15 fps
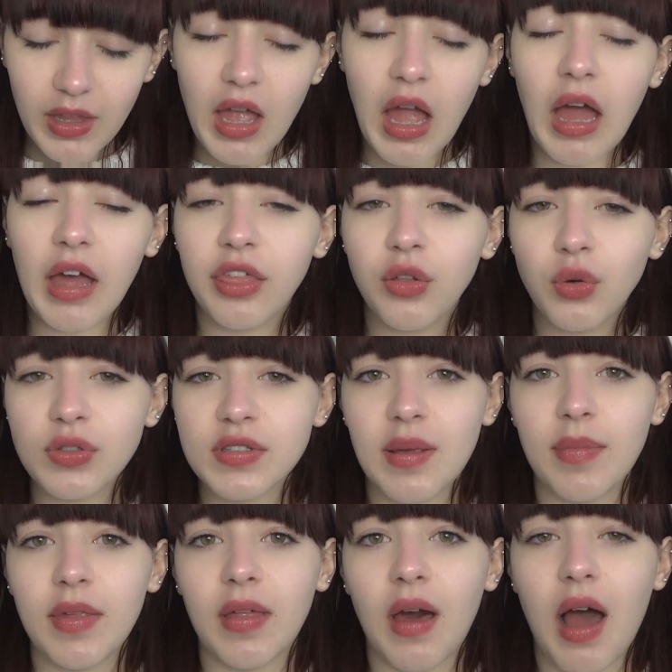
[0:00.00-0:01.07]
I thought
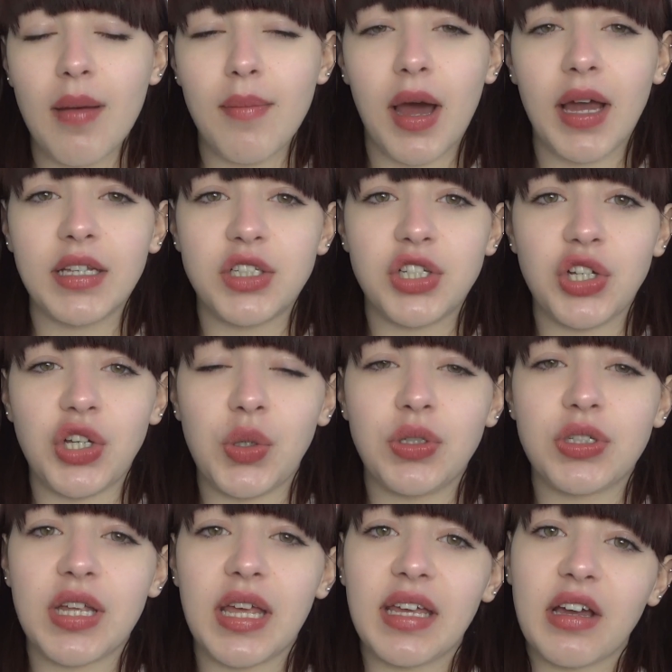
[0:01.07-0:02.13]
something that I might do
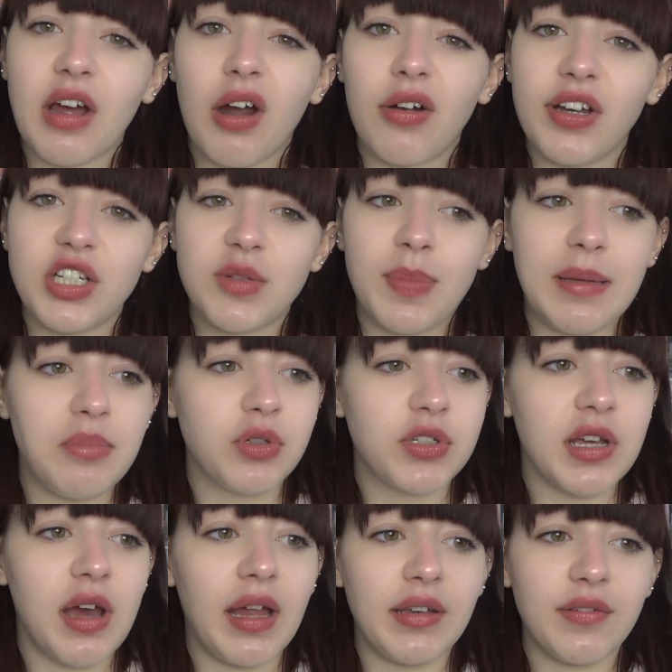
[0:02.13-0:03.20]
to encourage people to
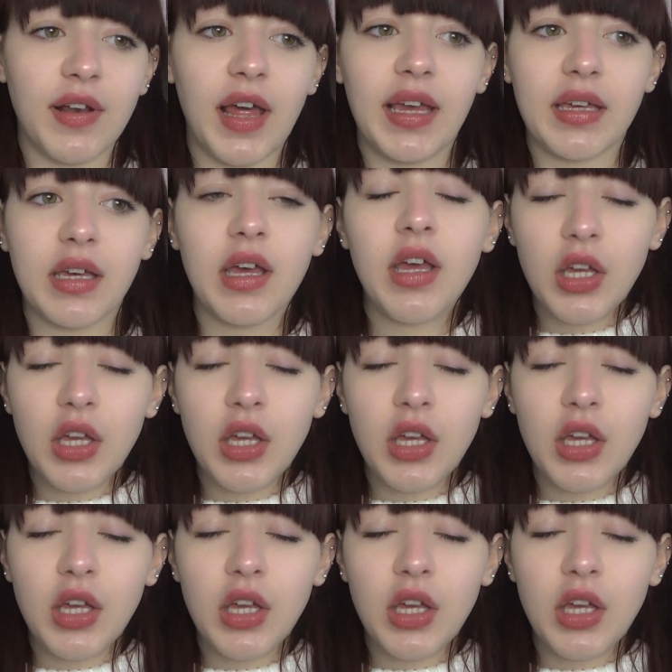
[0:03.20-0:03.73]
kind of like